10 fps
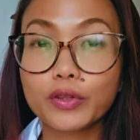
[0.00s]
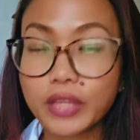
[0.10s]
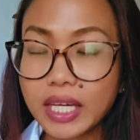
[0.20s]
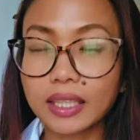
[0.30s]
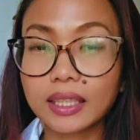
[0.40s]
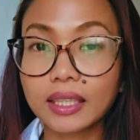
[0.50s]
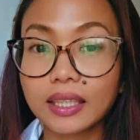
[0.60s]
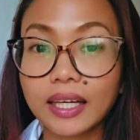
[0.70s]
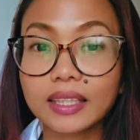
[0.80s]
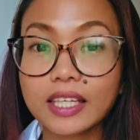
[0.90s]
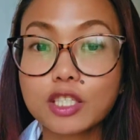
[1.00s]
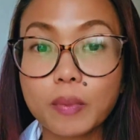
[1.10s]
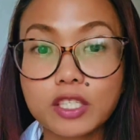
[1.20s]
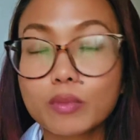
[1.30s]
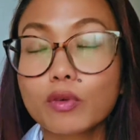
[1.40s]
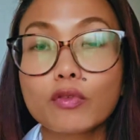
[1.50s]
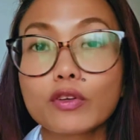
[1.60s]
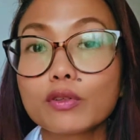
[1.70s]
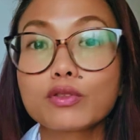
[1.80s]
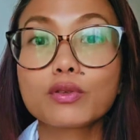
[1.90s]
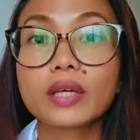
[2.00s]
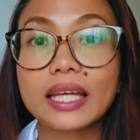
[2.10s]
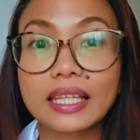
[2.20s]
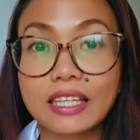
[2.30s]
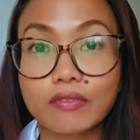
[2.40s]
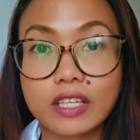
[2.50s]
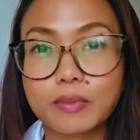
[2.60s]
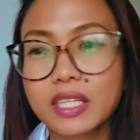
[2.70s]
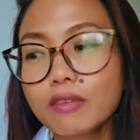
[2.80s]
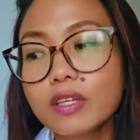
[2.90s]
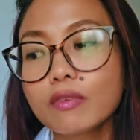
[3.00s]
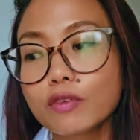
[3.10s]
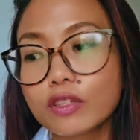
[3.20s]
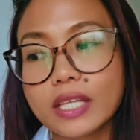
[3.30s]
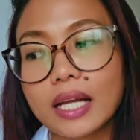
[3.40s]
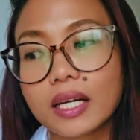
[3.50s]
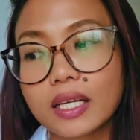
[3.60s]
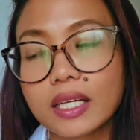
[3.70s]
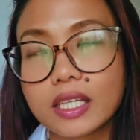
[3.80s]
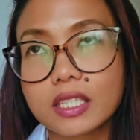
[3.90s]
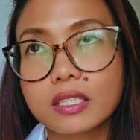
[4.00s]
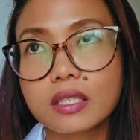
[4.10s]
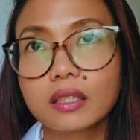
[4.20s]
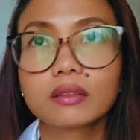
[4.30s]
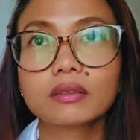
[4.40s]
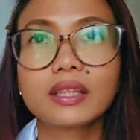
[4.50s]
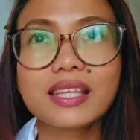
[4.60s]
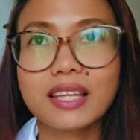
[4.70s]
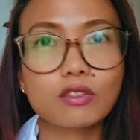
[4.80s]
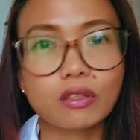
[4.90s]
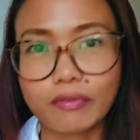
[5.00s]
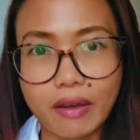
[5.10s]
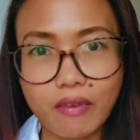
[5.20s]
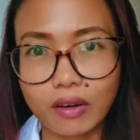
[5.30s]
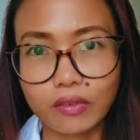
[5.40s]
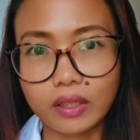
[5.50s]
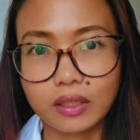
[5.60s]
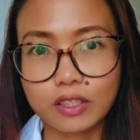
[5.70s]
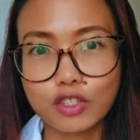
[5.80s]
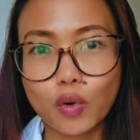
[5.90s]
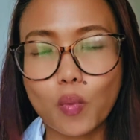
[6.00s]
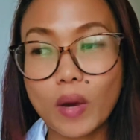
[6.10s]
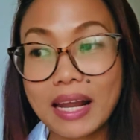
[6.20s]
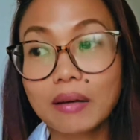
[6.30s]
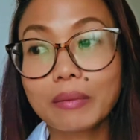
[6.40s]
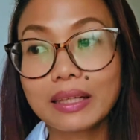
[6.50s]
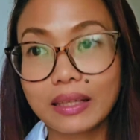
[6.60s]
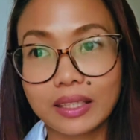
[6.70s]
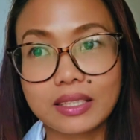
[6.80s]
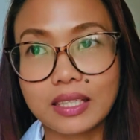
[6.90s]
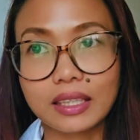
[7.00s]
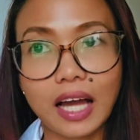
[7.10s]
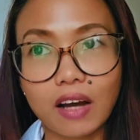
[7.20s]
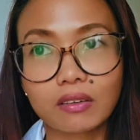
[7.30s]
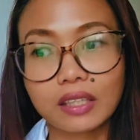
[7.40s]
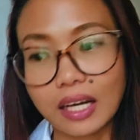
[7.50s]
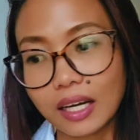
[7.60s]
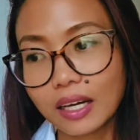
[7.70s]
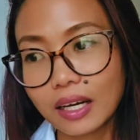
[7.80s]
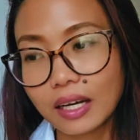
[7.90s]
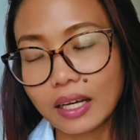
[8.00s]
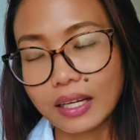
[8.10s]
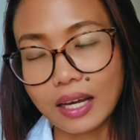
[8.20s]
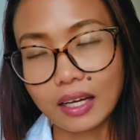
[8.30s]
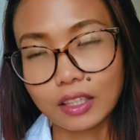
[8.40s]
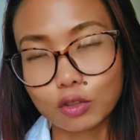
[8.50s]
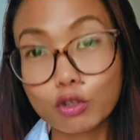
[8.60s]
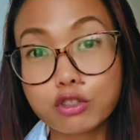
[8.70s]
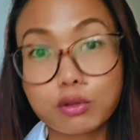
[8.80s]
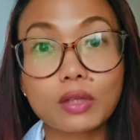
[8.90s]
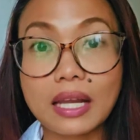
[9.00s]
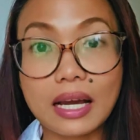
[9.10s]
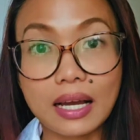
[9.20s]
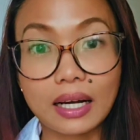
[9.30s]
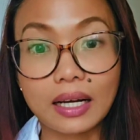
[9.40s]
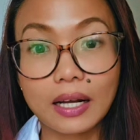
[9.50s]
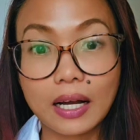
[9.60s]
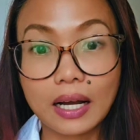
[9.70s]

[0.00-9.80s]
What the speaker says: think that it's possible for you to get an investment even if your salary is 3,500. So walang maliit sa tao na gusto talagang